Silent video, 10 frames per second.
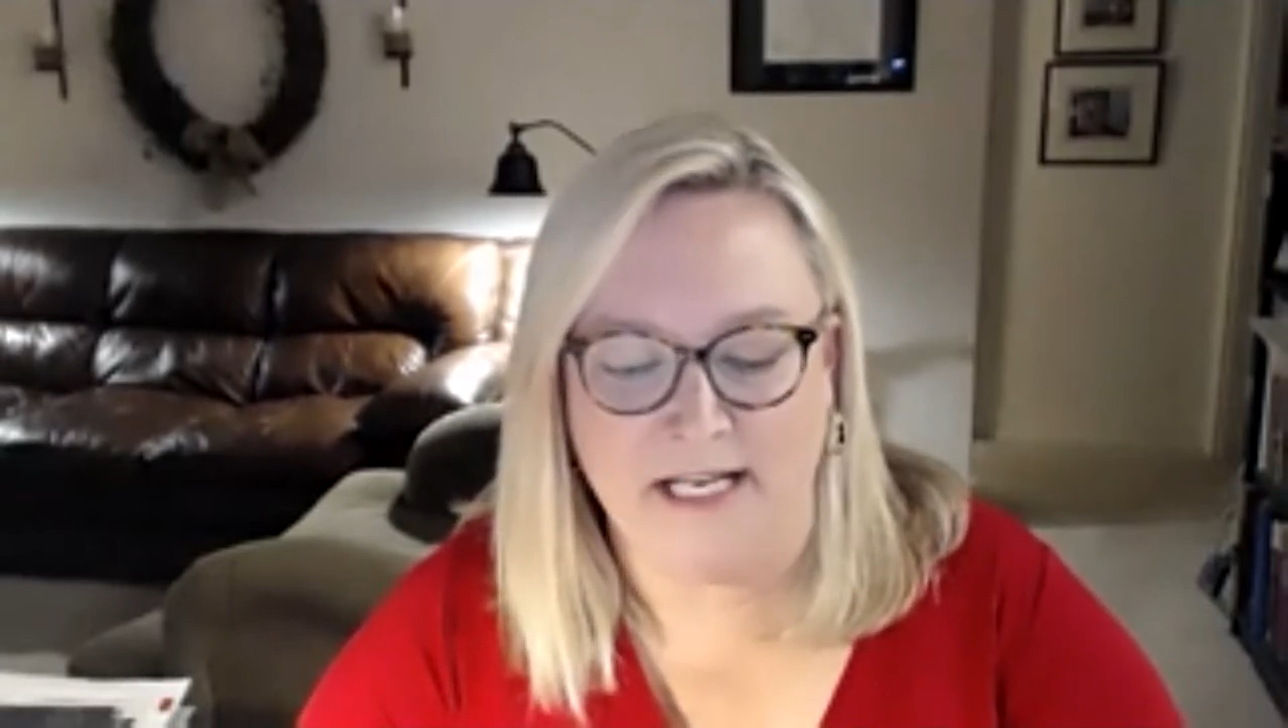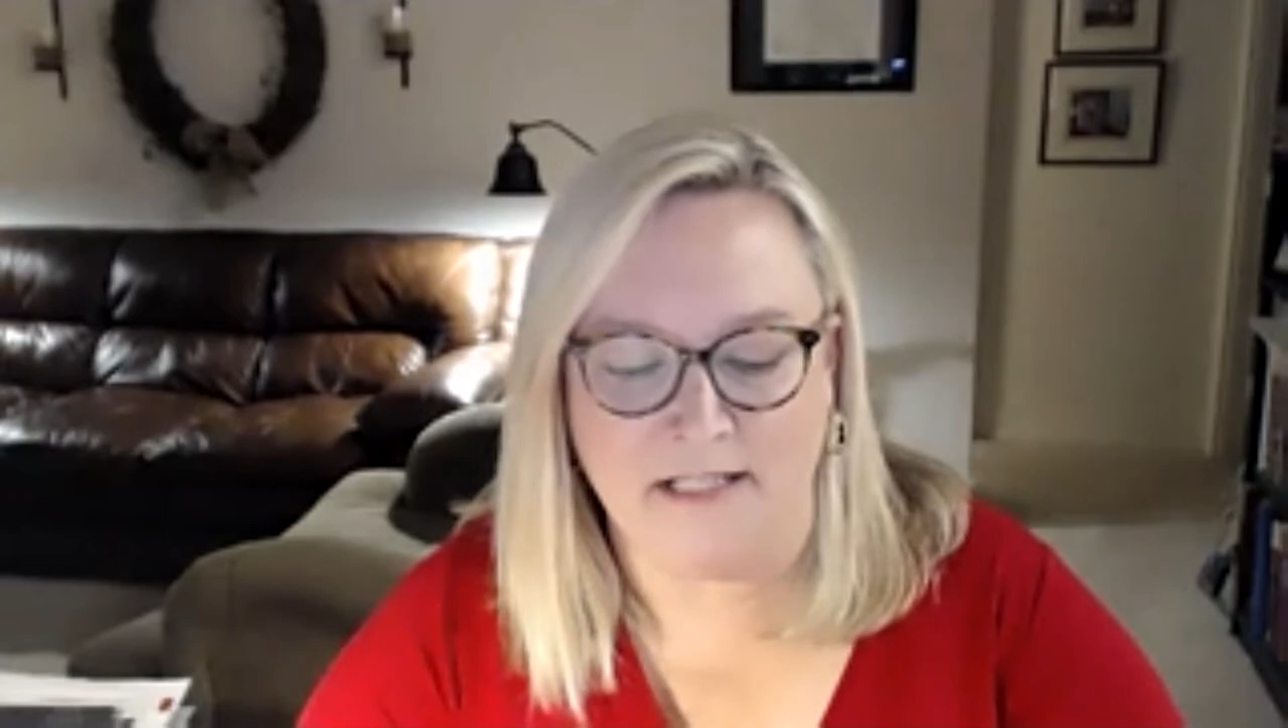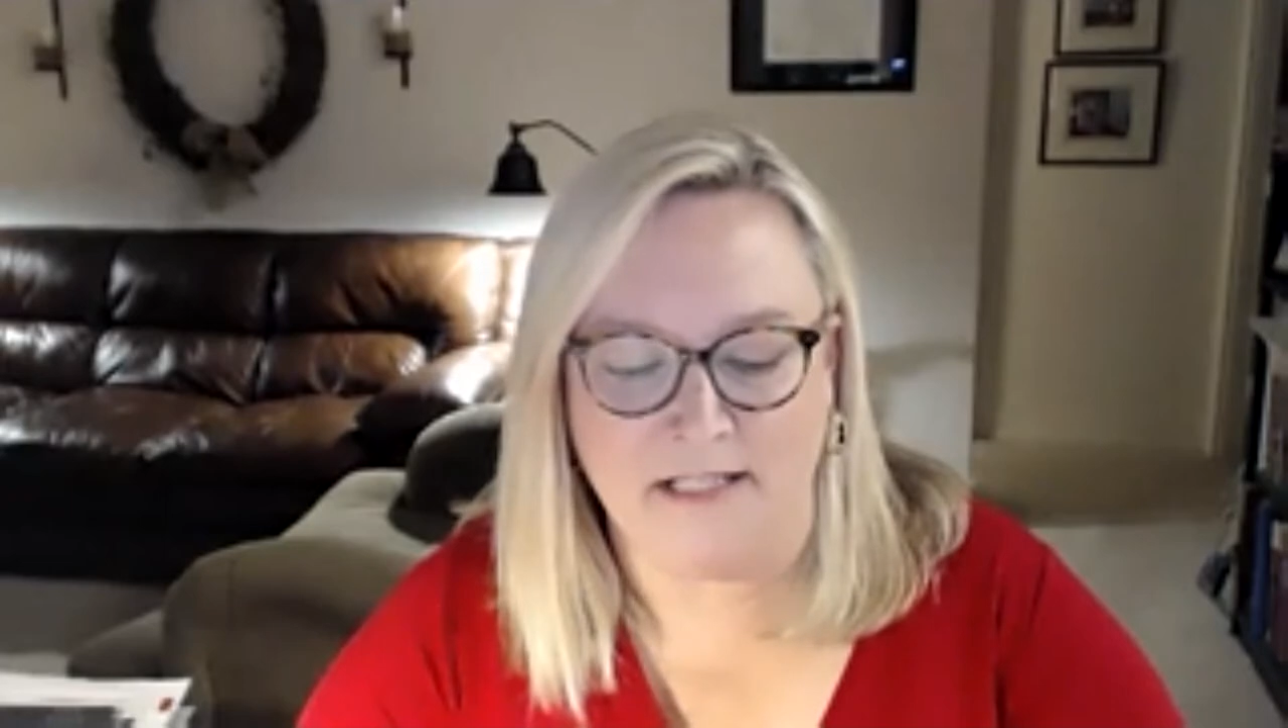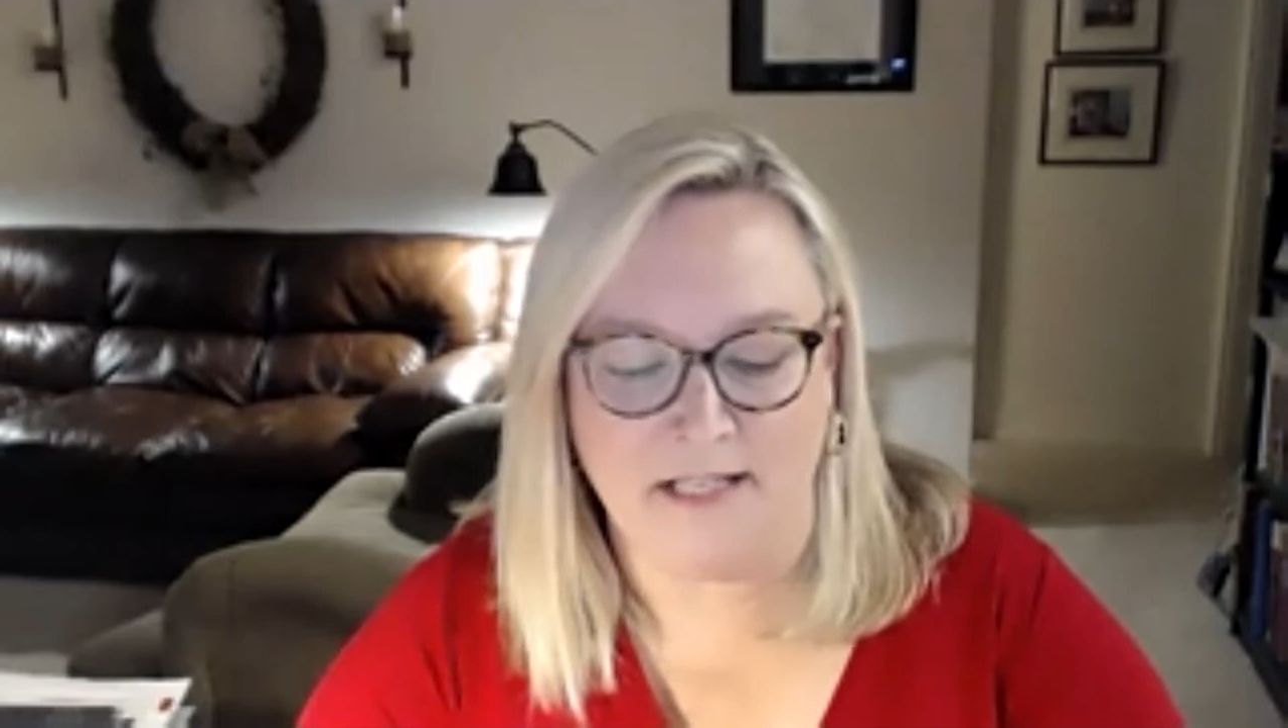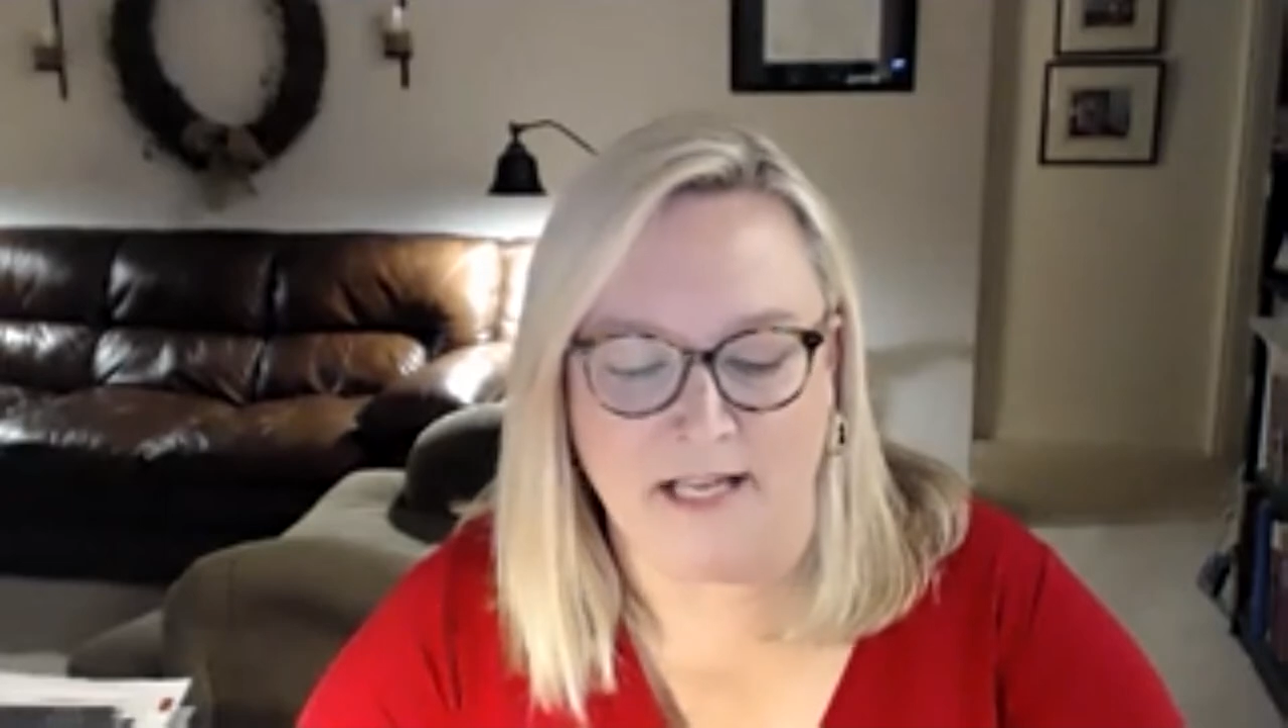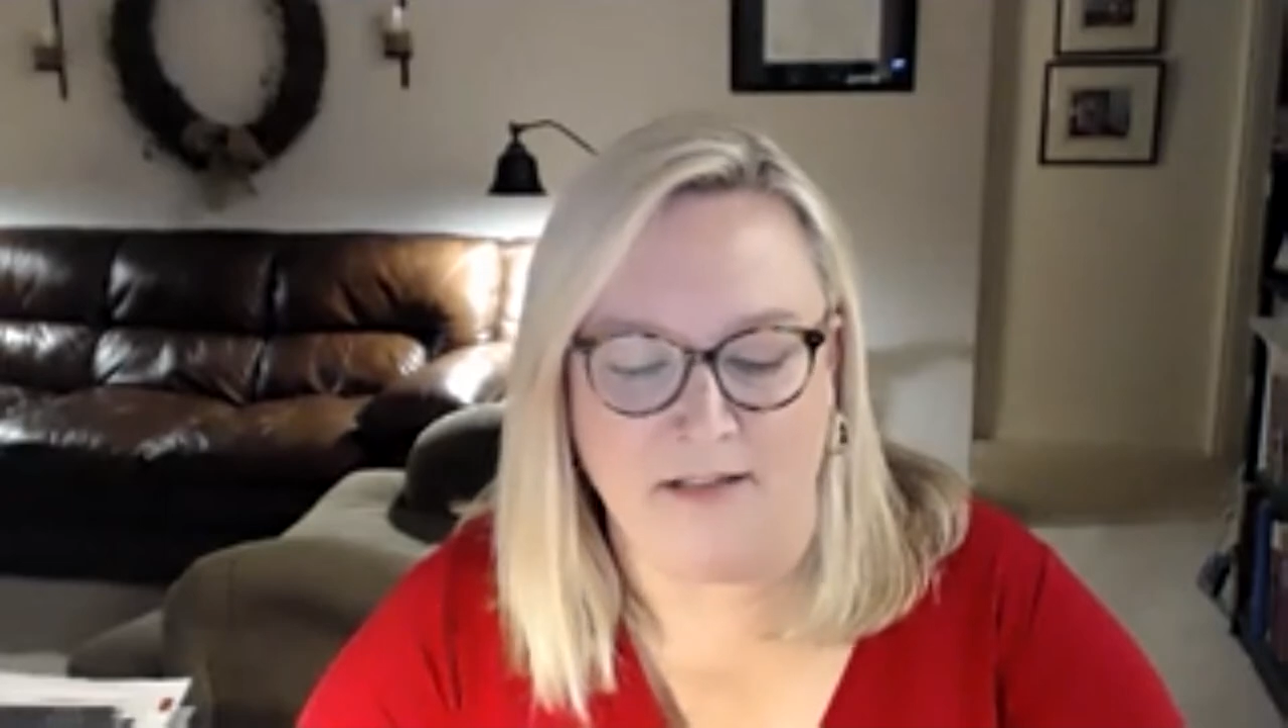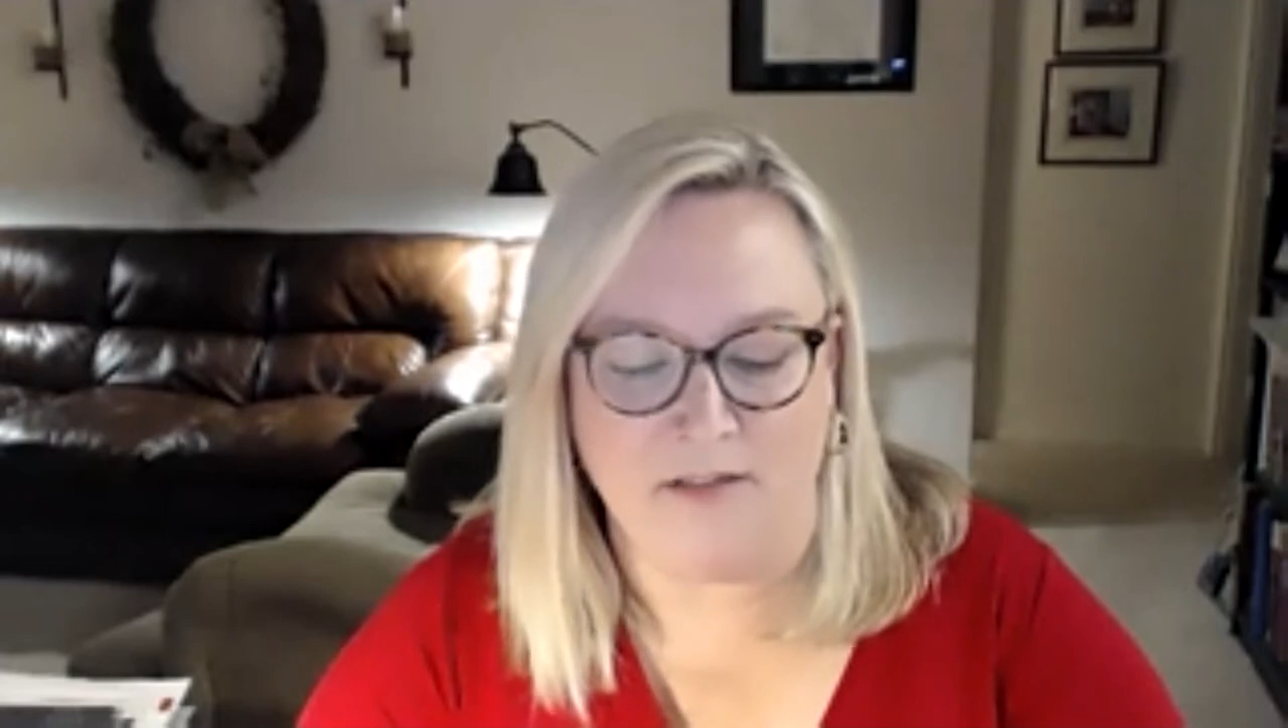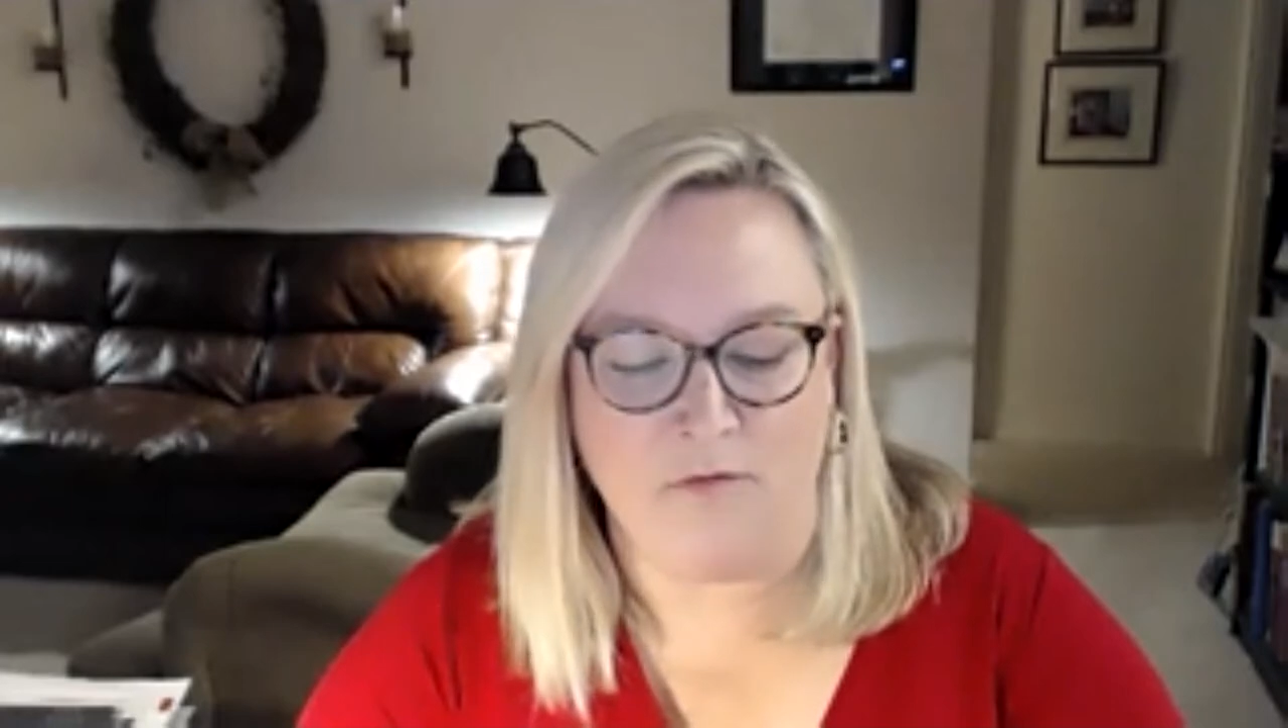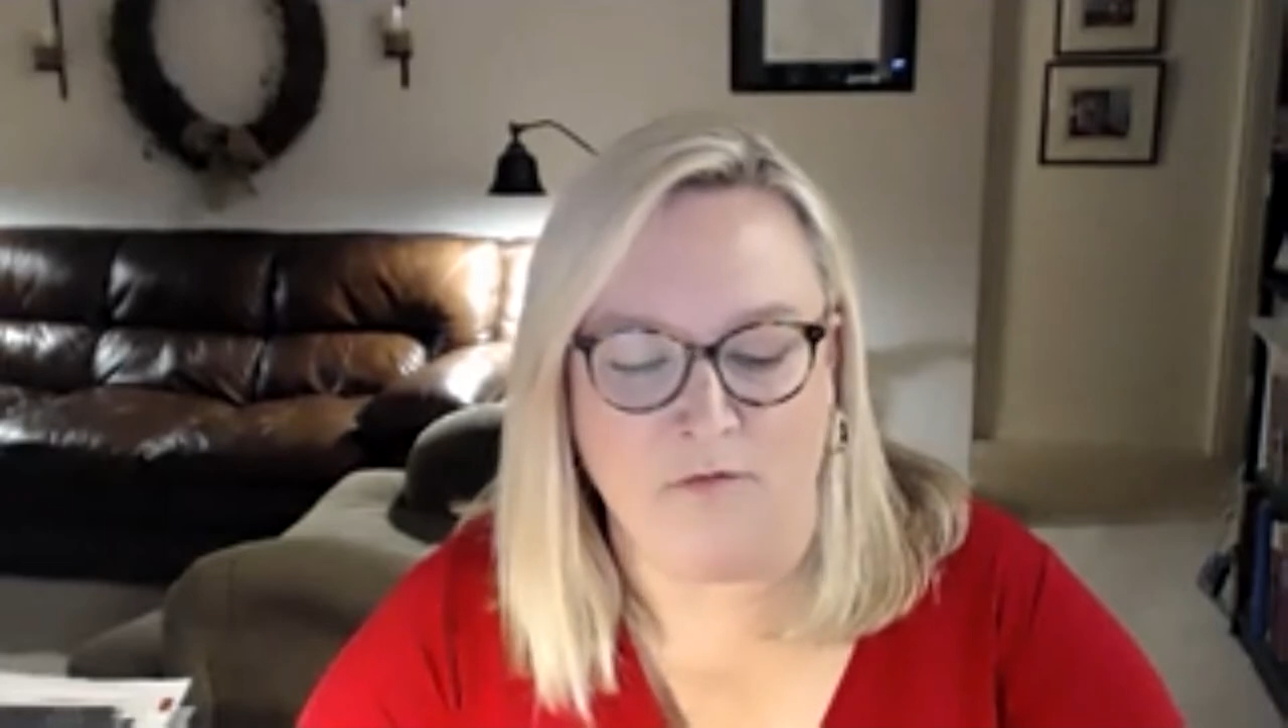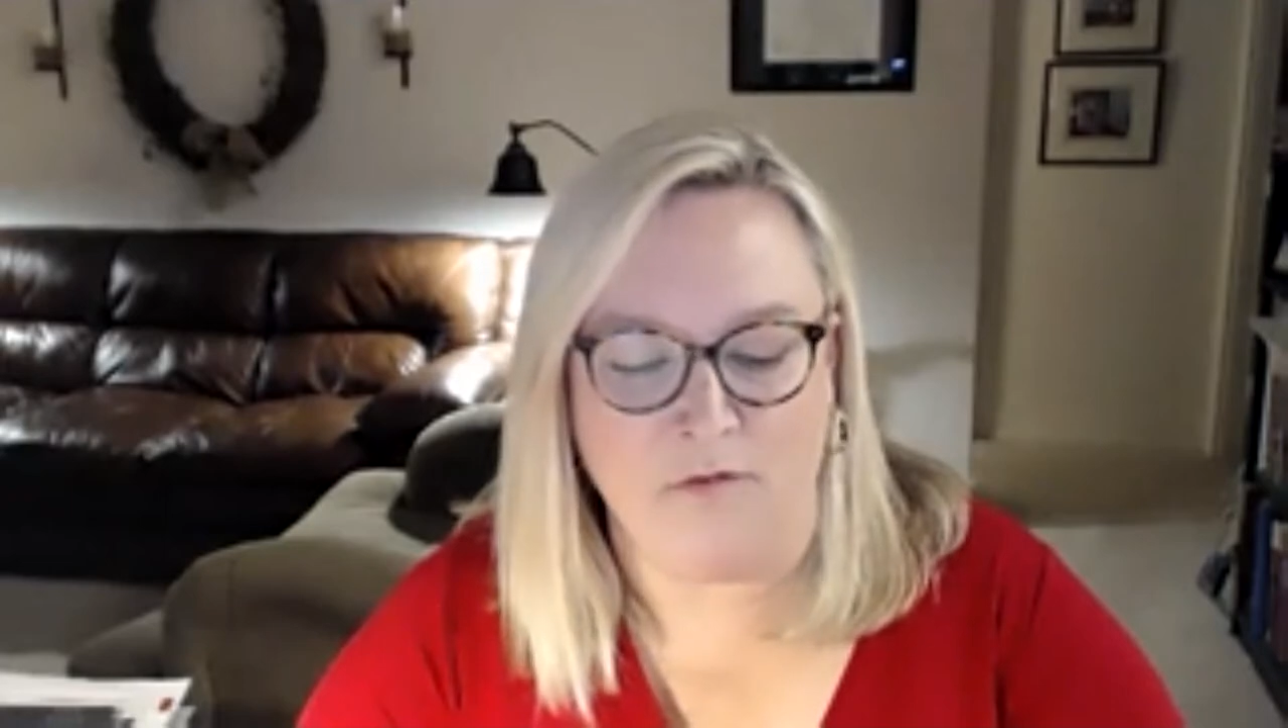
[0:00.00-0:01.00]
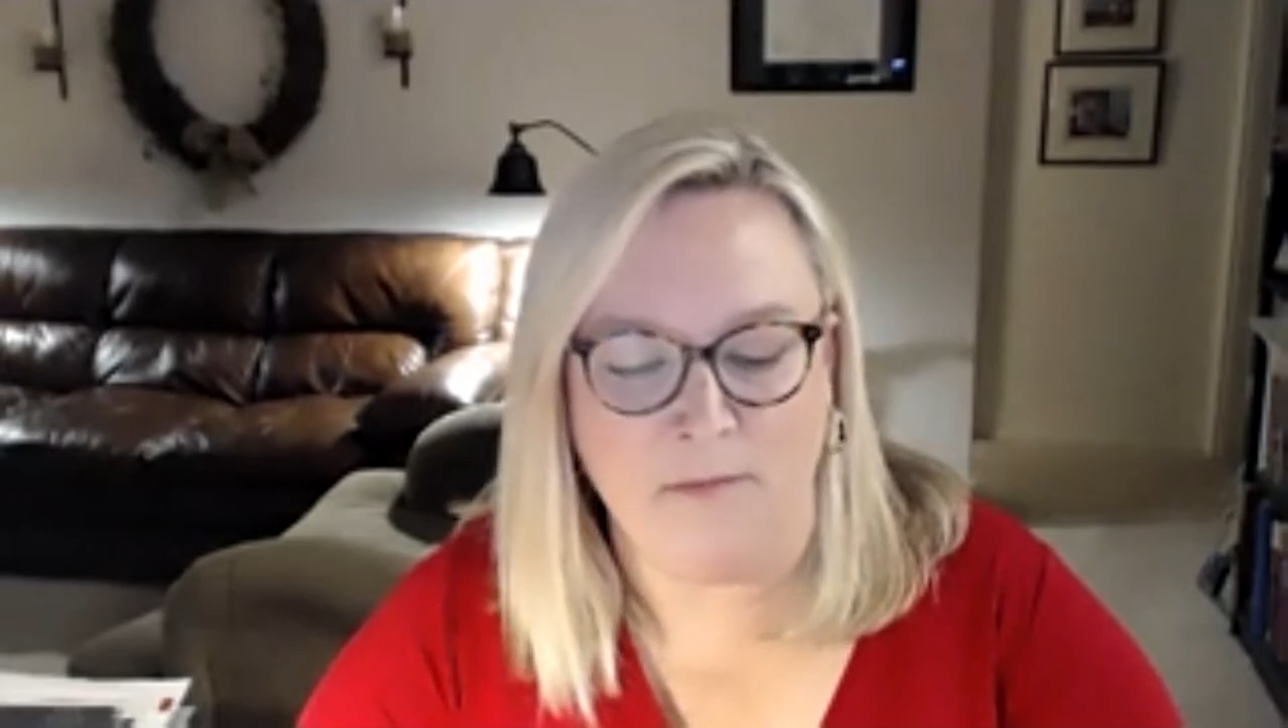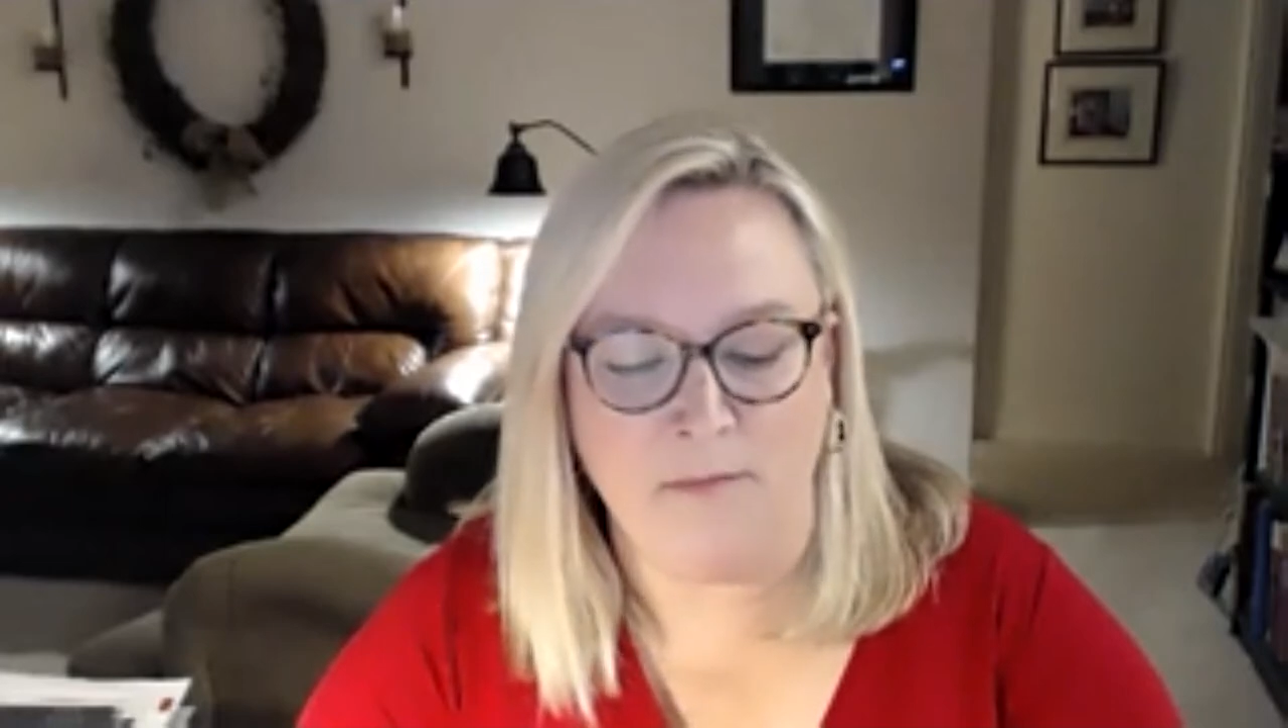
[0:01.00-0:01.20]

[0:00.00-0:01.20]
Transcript: human genetics at the